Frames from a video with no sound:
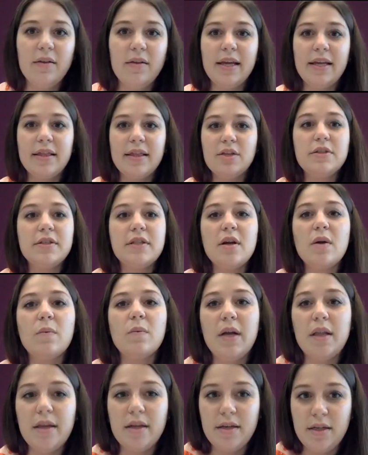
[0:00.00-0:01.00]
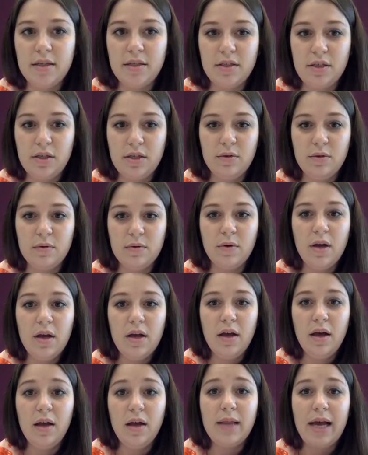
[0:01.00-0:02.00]
like just their willingness to
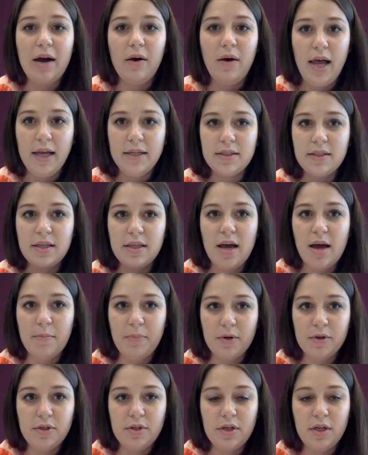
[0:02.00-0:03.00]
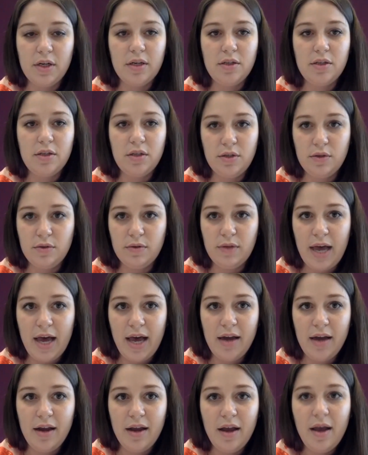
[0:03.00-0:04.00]
allow us the opportunity to do
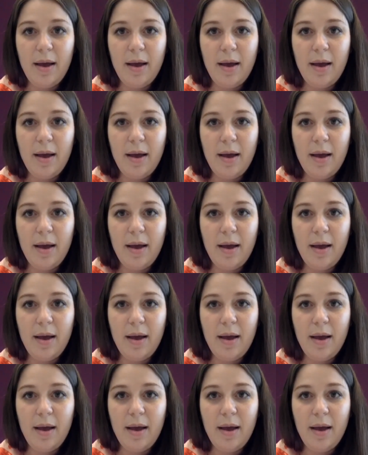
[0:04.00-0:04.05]
that,